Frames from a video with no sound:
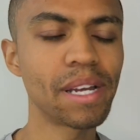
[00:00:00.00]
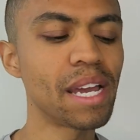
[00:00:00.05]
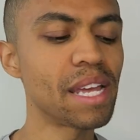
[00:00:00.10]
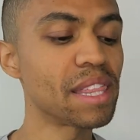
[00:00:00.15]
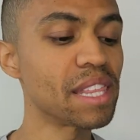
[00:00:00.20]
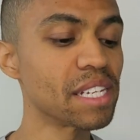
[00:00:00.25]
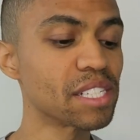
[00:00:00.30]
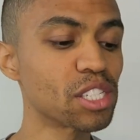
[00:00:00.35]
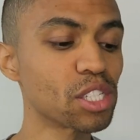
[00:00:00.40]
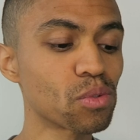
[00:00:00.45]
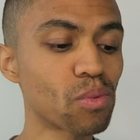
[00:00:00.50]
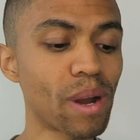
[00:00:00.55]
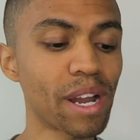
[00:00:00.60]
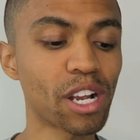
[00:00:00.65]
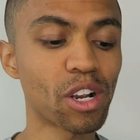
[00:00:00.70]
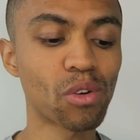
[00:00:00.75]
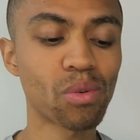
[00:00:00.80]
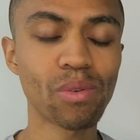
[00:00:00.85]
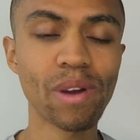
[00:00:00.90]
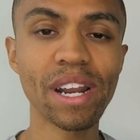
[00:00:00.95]
and this is why
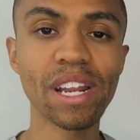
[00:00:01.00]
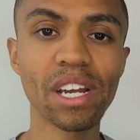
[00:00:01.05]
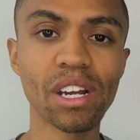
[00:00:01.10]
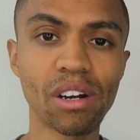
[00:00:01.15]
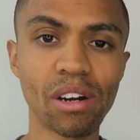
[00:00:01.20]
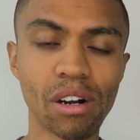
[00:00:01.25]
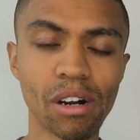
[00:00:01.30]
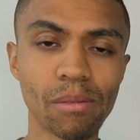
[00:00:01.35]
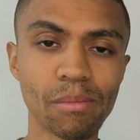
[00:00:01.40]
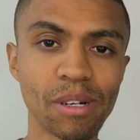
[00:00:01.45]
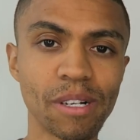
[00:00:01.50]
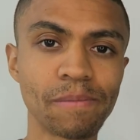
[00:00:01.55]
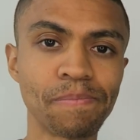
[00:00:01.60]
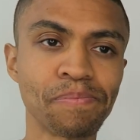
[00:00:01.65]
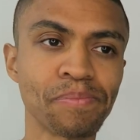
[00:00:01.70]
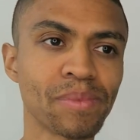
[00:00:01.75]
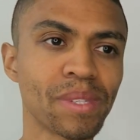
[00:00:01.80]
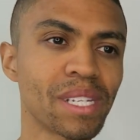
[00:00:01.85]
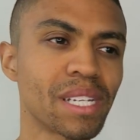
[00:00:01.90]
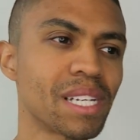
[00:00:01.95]
Credit
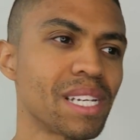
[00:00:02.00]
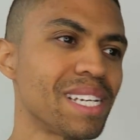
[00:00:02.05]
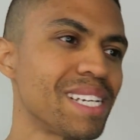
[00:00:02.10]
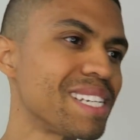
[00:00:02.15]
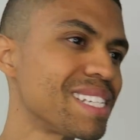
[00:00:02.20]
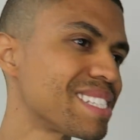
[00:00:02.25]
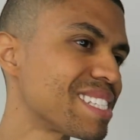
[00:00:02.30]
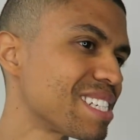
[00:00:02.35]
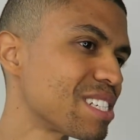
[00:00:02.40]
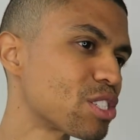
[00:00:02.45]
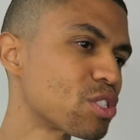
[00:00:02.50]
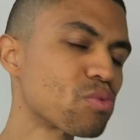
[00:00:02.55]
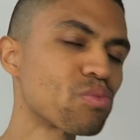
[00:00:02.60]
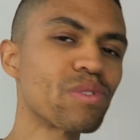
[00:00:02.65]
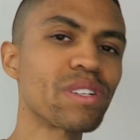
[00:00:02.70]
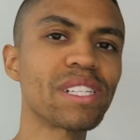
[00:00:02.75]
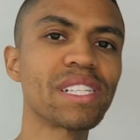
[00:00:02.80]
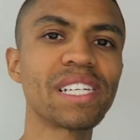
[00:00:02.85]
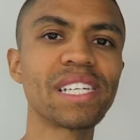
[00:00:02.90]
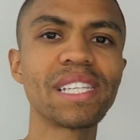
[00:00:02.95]
Karma isn't
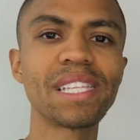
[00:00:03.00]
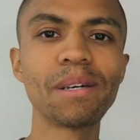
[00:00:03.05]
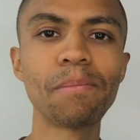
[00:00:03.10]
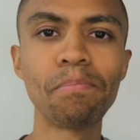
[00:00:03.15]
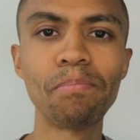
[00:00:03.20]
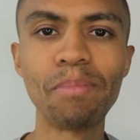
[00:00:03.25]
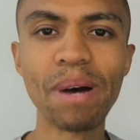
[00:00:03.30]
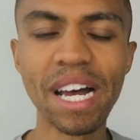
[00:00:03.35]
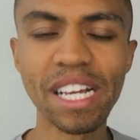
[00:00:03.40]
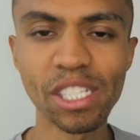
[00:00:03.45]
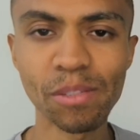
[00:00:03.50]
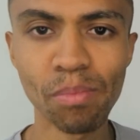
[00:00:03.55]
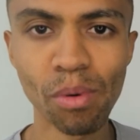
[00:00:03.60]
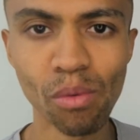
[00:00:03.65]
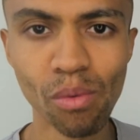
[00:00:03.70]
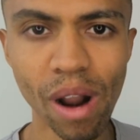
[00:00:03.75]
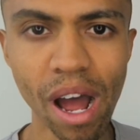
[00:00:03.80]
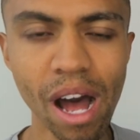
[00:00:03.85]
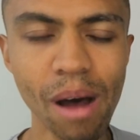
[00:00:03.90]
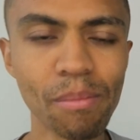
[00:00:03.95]
really the best
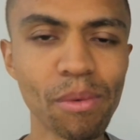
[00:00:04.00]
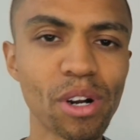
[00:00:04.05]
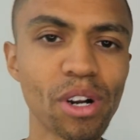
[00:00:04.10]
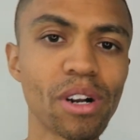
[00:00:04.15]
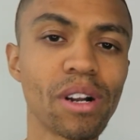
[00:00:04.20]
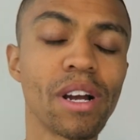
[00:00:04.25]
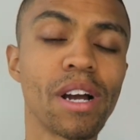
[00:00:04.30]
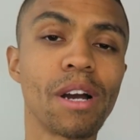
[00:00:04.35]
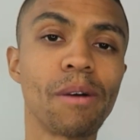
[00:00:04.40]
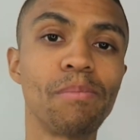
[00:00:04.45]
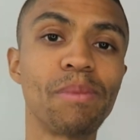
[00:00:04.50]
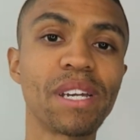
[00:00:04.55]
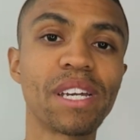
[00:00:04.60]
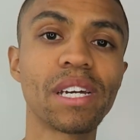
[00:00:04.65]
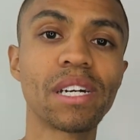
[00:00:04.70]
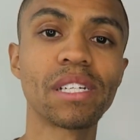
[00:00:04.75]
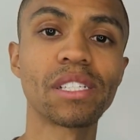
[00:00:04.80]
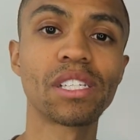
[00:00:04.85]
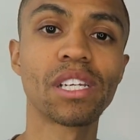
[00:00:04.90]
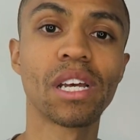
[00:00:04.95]
barometer
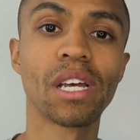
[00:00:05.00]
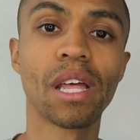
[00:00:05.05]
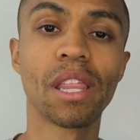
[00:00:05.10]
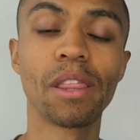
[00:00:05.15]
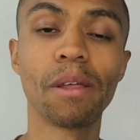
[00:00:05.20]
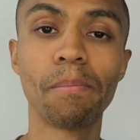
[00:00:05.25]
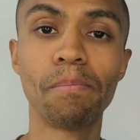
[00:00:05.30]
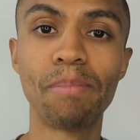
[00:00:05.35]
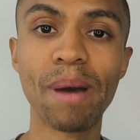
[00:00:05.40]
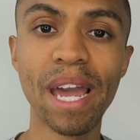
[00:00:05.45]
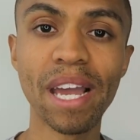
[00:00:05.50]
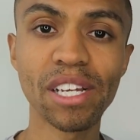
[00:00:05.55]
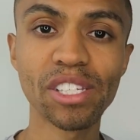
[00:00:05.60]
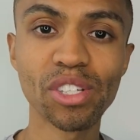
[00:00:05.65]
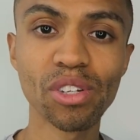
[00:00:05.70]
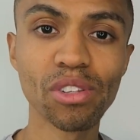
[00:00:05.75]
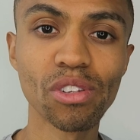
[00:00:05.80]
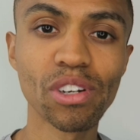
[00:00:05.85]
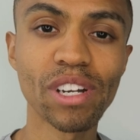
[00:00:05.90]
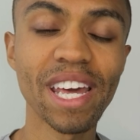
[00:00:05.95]
because the
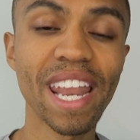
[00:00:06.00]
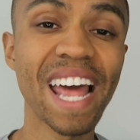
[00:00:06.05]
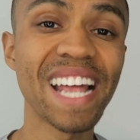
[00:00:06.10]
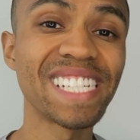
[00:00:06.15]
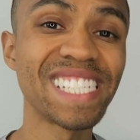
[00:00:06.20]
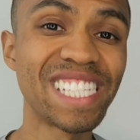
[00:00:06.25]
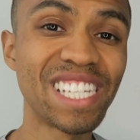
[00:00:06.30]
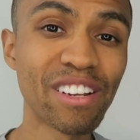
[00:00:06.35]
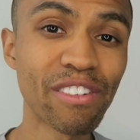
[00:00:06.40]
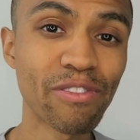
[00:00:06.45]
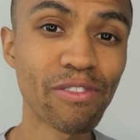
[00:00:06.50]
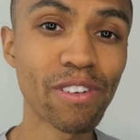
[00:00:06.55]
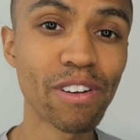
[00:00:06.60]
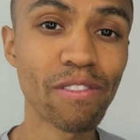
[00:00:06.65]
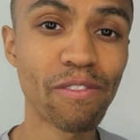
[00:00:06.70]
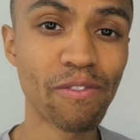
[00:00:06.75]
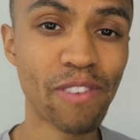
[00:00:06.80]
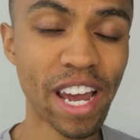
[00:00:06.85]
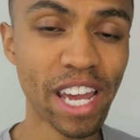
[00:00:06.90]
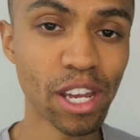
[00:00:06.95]
banks are looking at
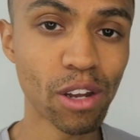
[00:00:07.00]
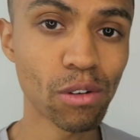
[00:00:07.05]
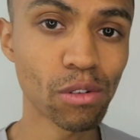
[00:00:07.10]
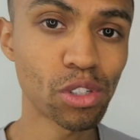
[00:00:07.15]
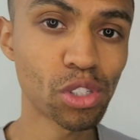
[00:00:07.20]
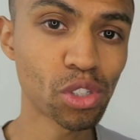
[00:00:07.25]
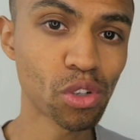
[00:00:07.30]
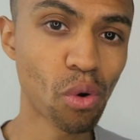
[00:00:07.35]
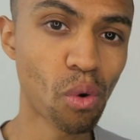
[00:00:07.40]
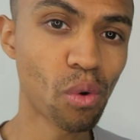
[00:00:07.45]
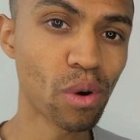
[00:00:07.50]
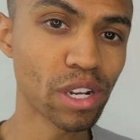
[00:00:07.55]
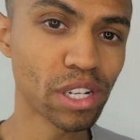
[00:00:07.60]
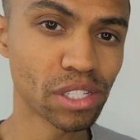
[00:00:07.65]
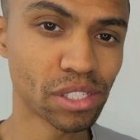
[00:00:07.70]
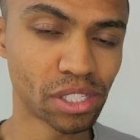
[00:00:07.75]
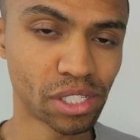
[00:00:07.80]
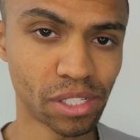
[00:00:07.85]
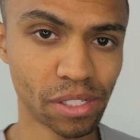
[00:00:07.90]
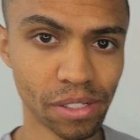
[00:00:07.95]
different FICO
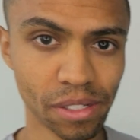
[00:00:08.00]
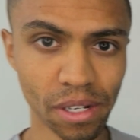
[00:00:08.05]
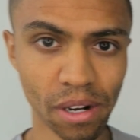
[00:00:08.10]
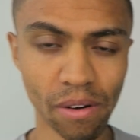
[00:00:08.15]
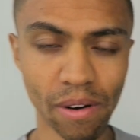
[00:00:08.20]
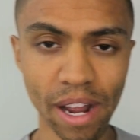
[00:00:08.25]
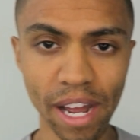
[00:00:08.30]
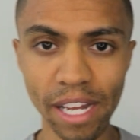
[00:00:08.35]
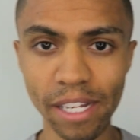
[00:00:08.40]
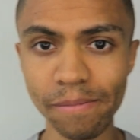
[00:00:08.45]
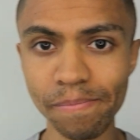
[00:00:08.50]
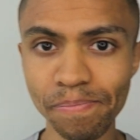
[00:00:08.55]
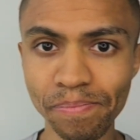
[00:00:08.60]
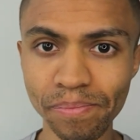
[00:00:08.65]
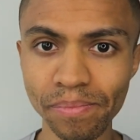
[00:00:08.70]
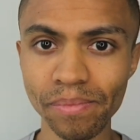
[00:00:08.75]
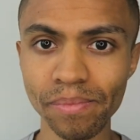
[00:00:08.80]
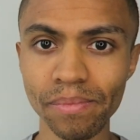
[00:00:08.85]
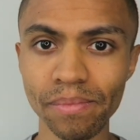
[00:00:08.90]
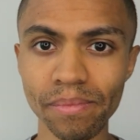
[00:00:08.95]
scorings, all right?
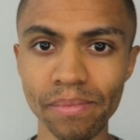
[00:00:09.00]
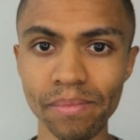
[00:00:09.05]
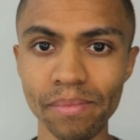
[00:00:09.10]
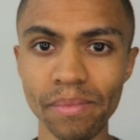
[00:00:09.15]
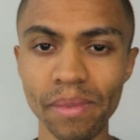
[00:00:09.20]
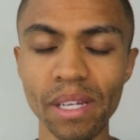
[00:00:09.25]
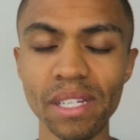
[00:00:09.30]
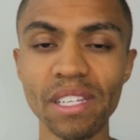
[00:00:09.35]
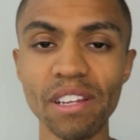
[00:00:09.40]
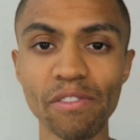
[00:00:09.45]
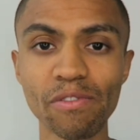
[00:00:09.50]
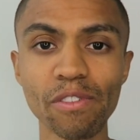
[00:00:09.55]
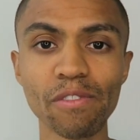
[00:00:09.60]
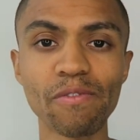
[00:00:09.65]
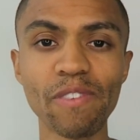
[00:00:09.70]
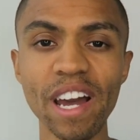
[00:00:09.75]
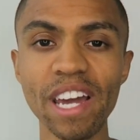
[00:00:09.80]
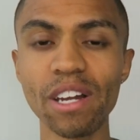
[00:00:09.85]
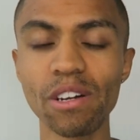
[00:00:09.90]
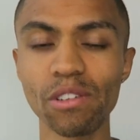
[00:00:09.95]

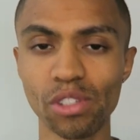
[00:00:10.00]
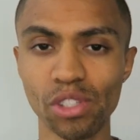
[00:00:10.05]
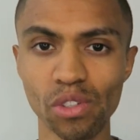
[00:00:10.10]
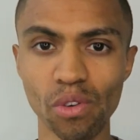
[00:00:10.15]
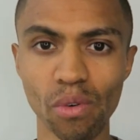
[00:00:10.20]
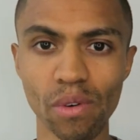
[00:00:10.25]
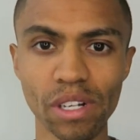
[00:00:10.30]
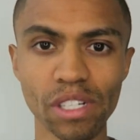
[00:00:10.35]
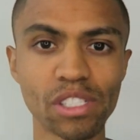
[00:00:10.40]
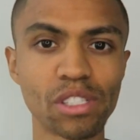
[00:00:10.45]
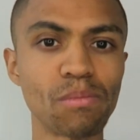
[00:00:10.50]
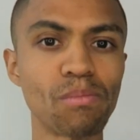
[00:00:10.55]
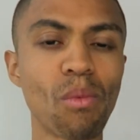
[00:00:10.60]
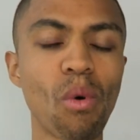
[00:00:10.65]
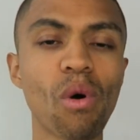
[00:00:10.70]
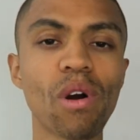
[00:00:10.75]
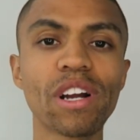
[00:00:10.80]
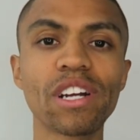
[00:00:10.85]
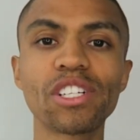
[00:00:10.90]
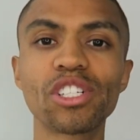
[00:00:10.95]
Different FICO scorings. The
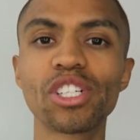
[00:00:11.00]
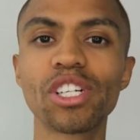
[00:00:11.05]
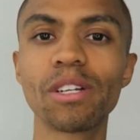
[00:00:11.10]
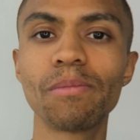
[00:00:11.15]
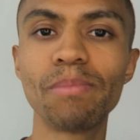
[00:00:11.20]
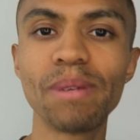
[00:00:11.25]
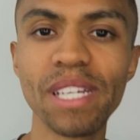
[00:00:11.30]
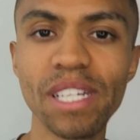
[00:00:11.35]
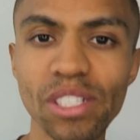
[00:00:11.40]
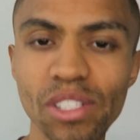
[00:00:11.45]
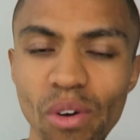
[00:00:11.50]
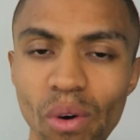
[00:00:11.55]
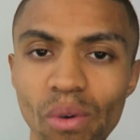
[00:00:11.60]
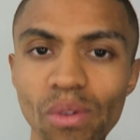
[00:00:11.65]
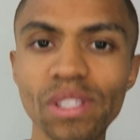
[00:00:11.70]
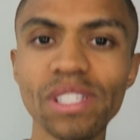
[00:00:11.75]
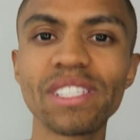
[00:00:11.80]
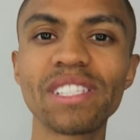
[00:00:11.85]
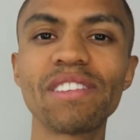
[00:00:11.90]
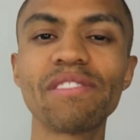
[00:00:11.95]
mortgage could be as
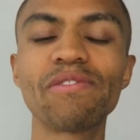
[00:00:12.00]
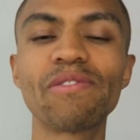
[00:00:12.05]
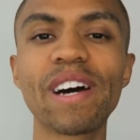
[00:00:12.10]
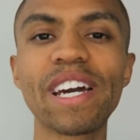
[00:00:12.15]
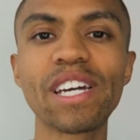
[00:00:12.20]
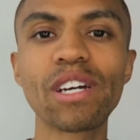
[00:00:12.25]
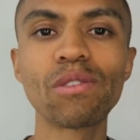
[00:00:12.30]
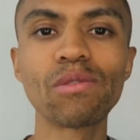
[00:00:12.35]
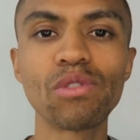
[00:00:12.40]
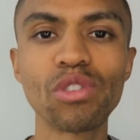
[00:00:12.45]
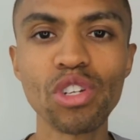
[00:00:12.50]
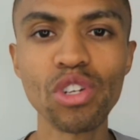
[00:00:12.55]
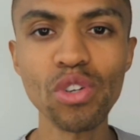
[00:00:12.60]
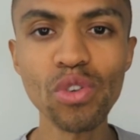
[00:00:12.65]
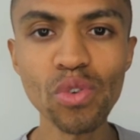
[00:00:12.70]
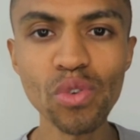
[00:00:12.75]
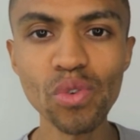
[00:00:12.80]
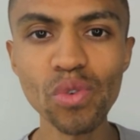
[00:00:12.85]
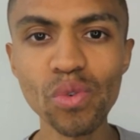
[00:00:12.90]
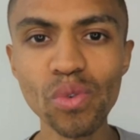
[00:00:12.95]
old as the FICO
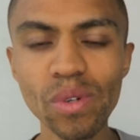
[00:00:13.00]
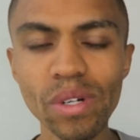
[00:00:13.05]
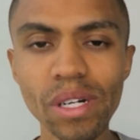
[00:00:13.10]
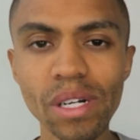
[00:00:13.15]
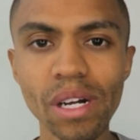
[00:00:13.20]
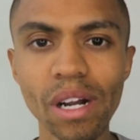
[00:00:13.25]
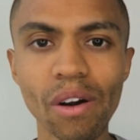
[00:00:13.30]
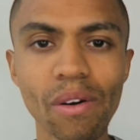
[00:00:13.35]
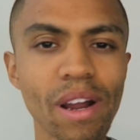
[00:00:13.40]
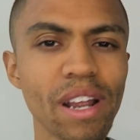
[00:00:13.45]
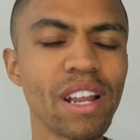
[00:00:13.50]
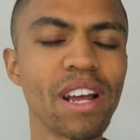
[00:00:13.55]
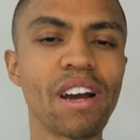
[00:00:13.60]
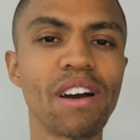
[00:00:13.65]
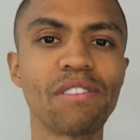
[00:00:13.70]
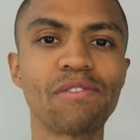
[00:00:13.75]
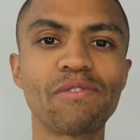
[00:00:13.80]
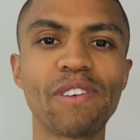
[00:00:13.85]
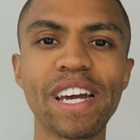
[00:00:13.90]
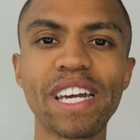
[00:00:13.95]
2, all right?
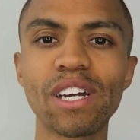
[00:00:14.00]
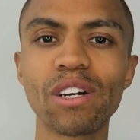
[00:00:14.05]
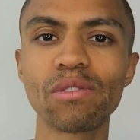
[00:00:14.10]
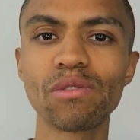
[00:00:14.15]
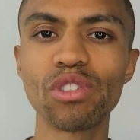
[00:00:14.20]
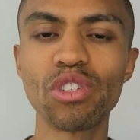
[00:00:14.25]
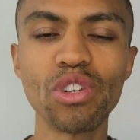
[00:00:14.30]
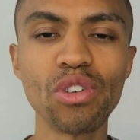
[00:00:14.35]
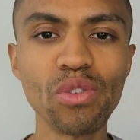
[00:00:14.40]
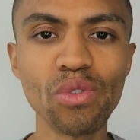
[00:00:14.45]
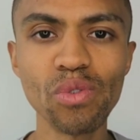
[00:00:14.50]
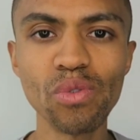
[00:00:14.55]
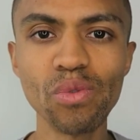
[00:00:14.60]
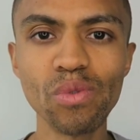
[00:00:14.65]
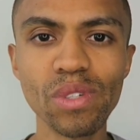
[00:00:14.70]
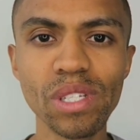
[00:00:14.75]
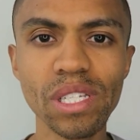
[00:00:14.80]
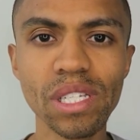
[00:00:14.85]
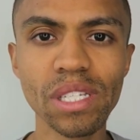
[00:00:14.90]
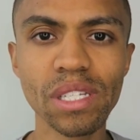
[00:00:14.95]
FICO
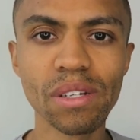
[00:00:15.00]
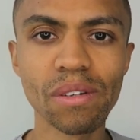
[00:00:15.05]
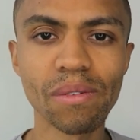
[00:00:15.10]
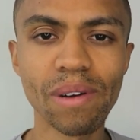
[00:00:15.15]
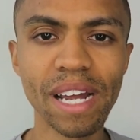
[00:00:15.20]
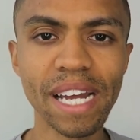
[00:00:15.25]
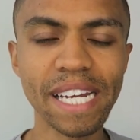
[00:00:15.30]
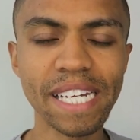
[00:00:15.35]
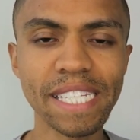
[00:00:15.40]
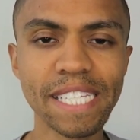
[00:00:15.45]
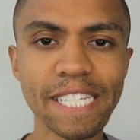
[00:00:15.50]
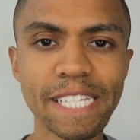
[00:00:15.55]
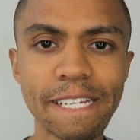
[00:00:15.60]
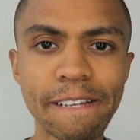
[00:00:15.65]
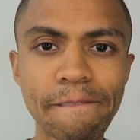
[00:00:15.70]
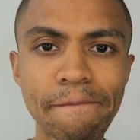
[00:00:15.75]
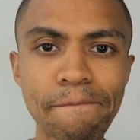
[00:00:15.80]
2s, right?